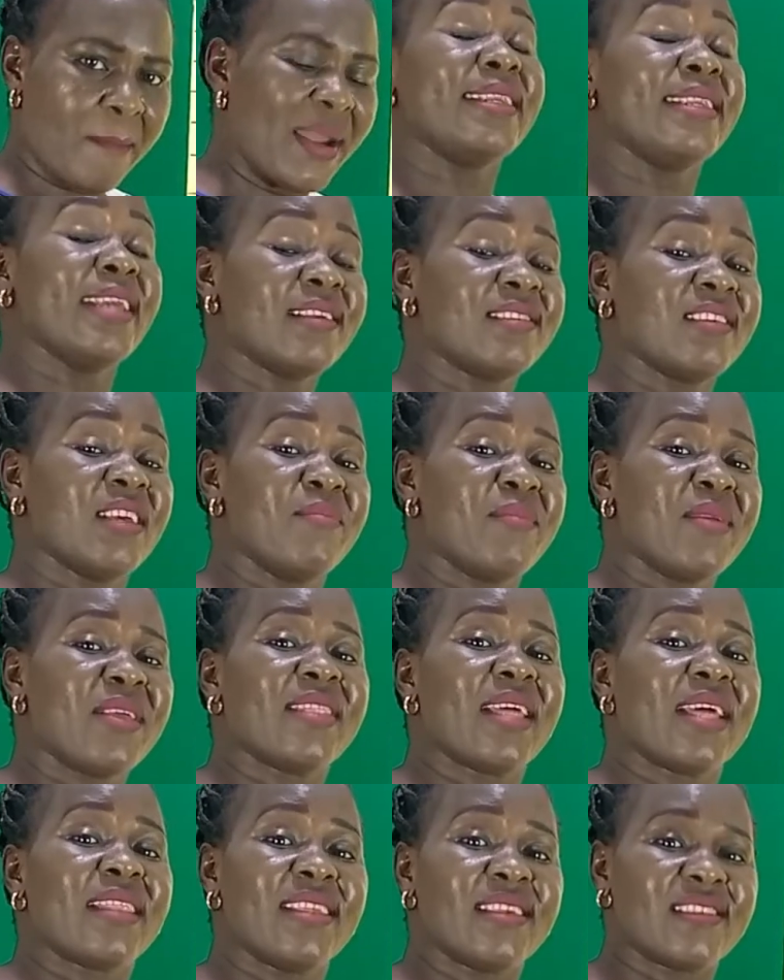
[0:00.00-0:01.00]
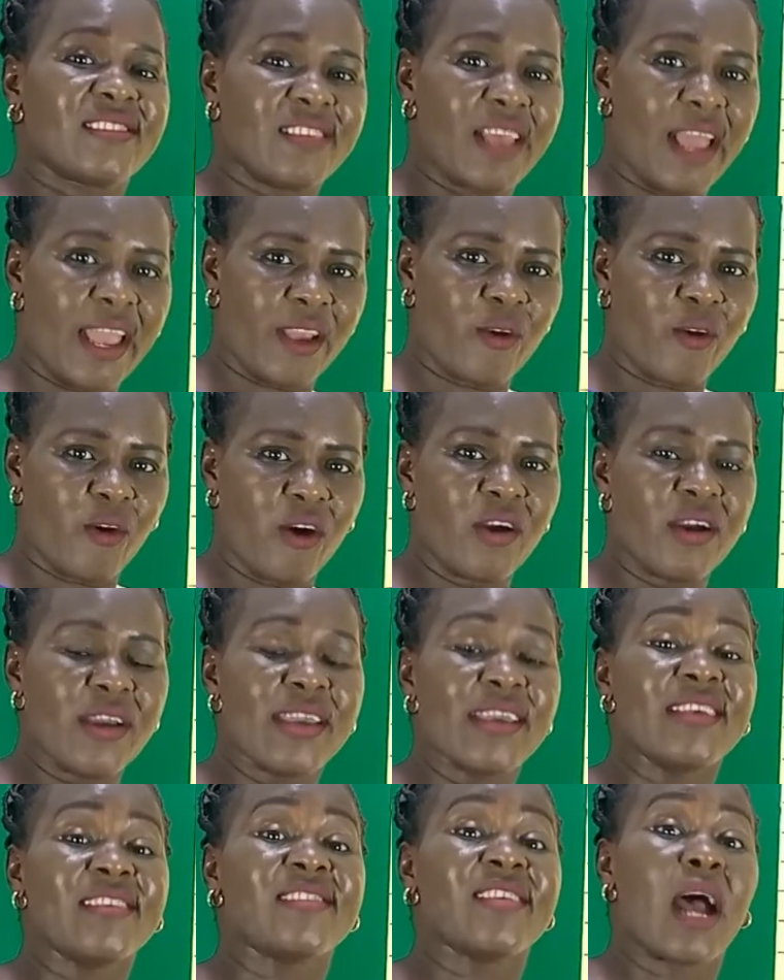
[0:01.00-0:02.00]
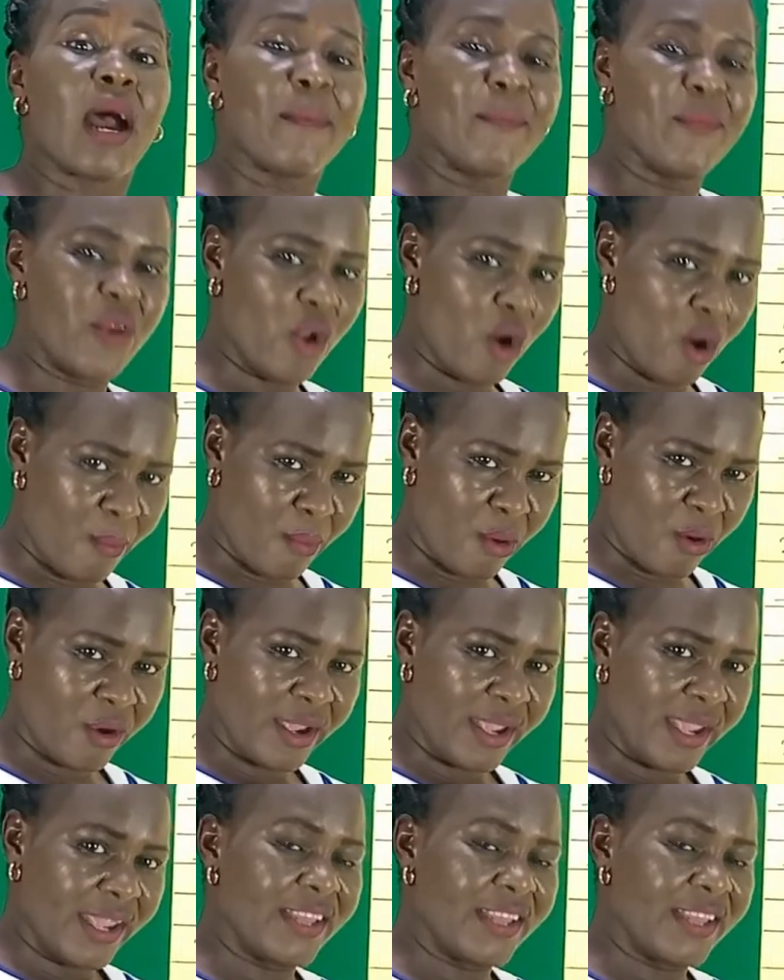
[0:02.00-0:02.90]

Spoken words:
It doesn't mean that the cycle is abnormal.